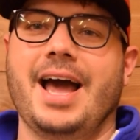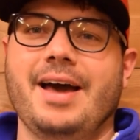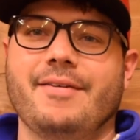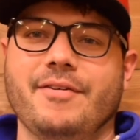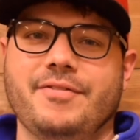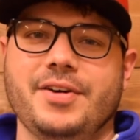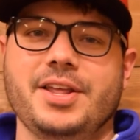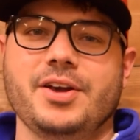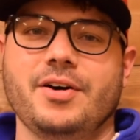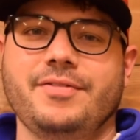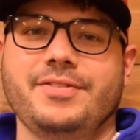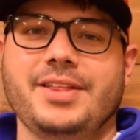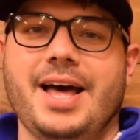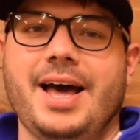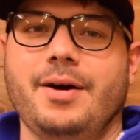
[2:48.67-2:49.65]
I have a video
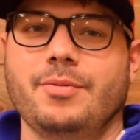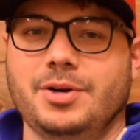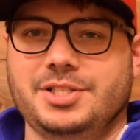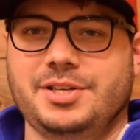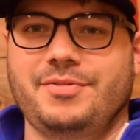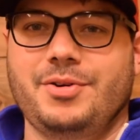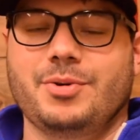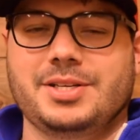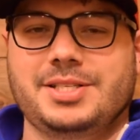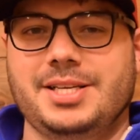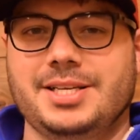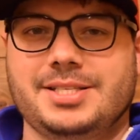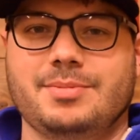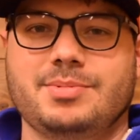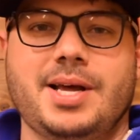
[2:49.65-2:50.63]
of that, which if you want to
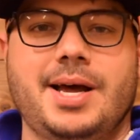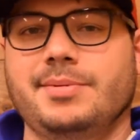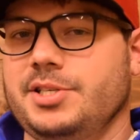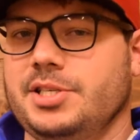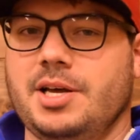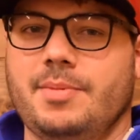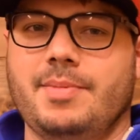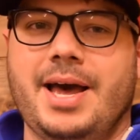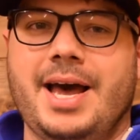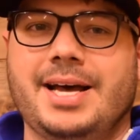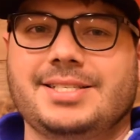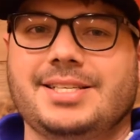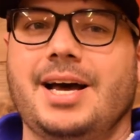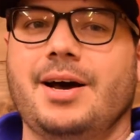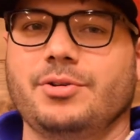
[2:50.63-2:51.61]
see it sometime, just come
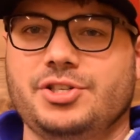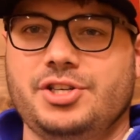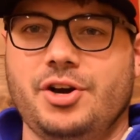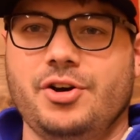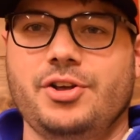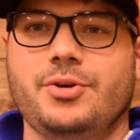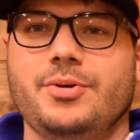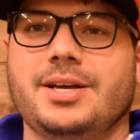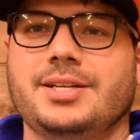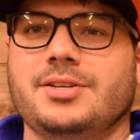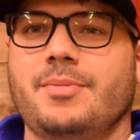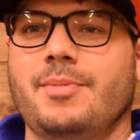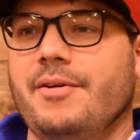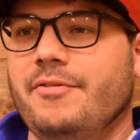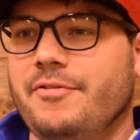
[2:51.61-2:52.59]
ask. I'll show you.
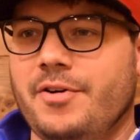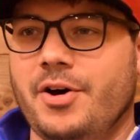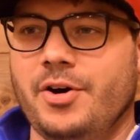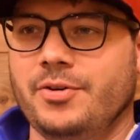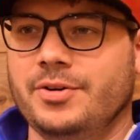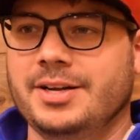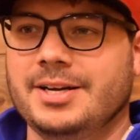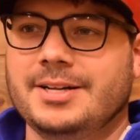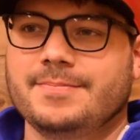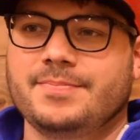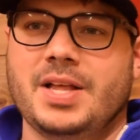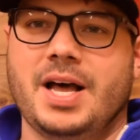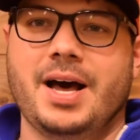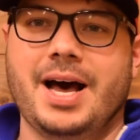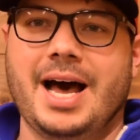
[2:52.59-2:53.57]
It's on my phone.
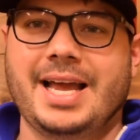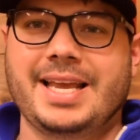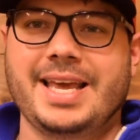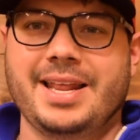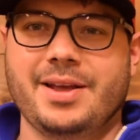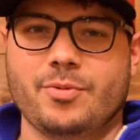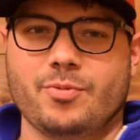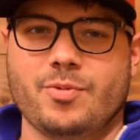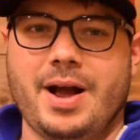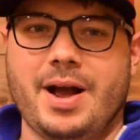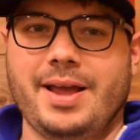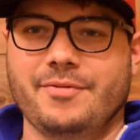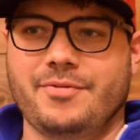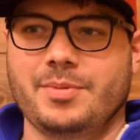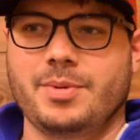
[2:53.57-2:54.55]
I get it
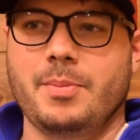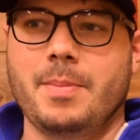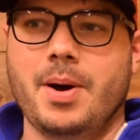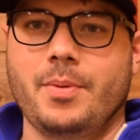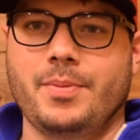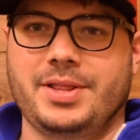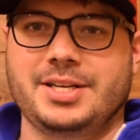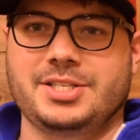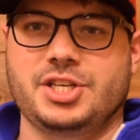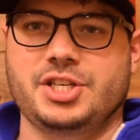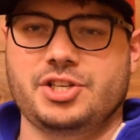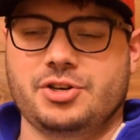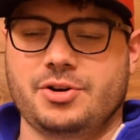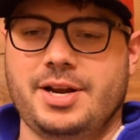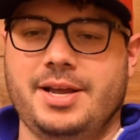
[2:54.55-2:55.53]
right from the moment that she
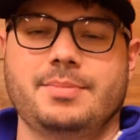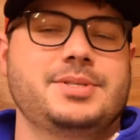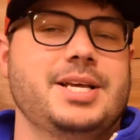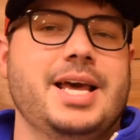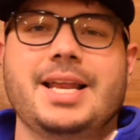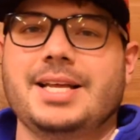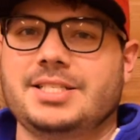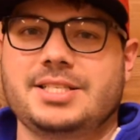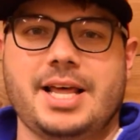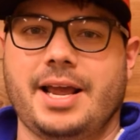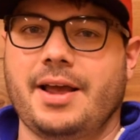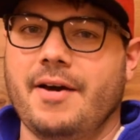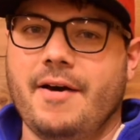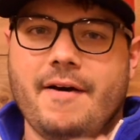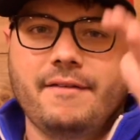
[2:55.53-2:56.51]
screams, and it's
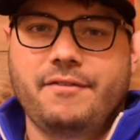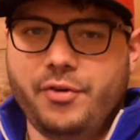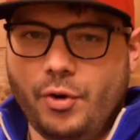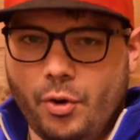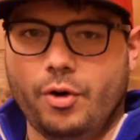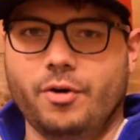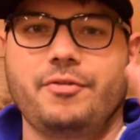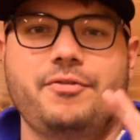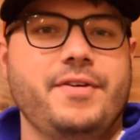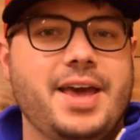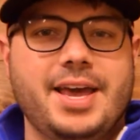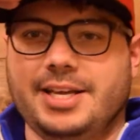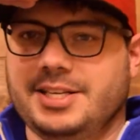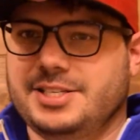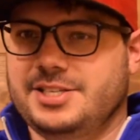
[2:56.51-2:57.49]
like full
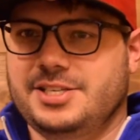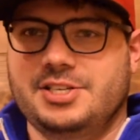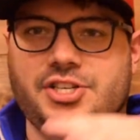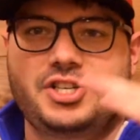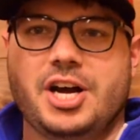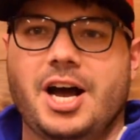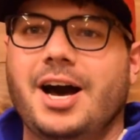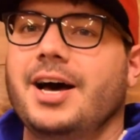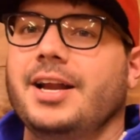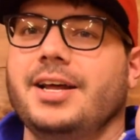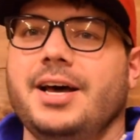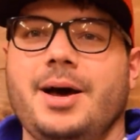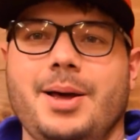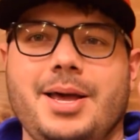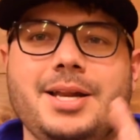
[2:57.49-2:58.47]
face shot.
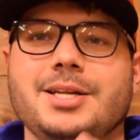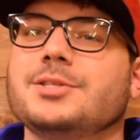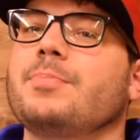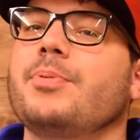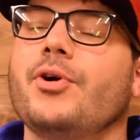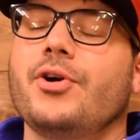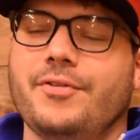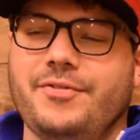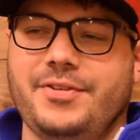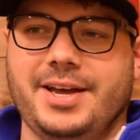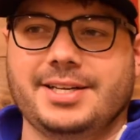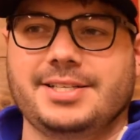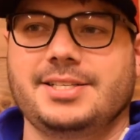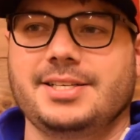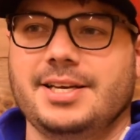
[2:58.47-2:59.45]
It is
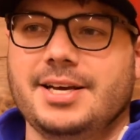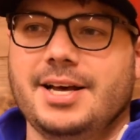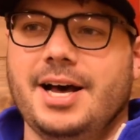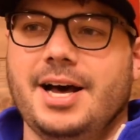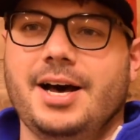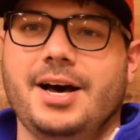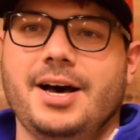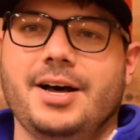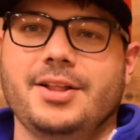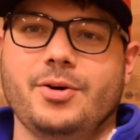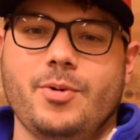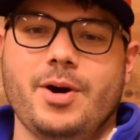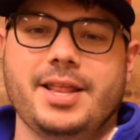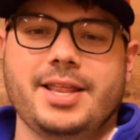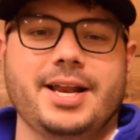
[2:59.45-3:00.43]
perfect
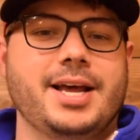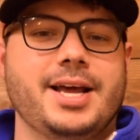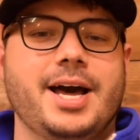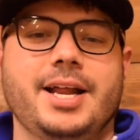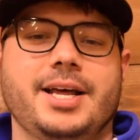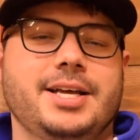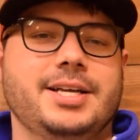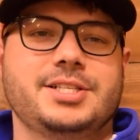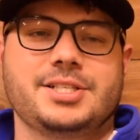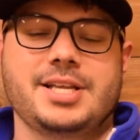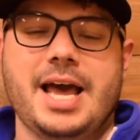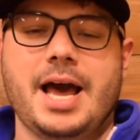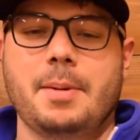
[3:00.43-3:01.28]
the way that I got it. It just